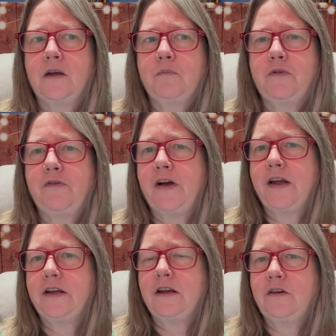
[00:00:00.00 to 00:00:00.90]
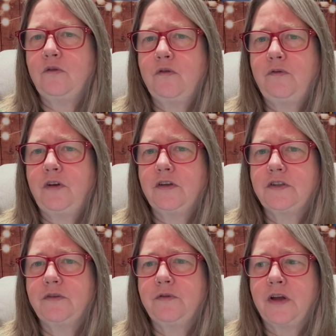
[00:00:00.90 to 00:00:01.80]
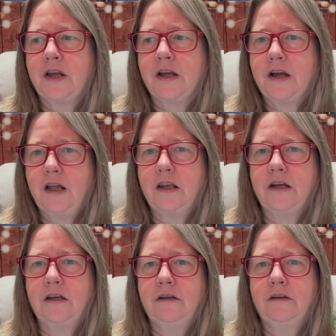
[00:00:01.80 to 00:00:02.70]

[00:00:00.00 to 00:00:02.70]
provide an awful lot of colour